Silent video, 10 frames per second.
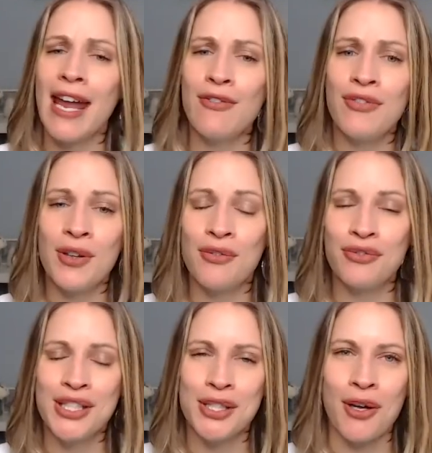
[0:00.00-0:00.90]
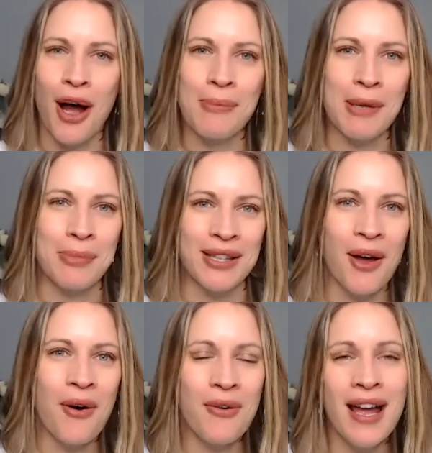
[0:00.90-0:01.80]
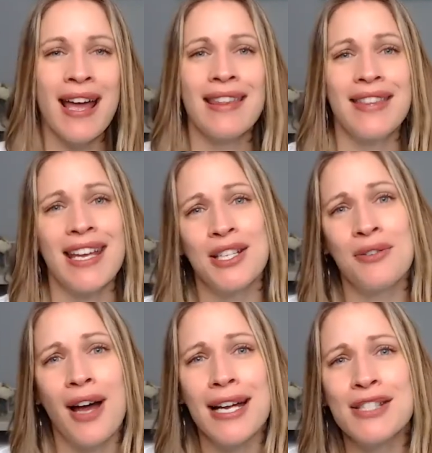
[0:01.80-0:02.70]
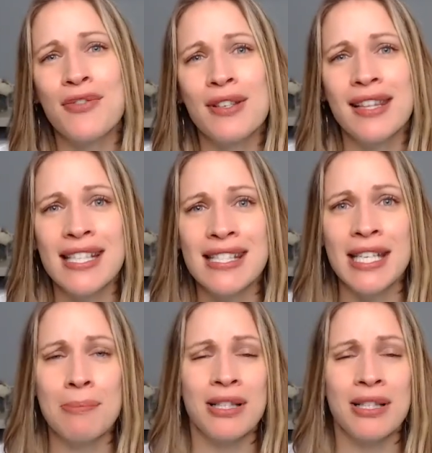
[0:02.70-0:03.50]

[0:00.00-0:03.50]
And feel free to comment below. Thank you guys for listening.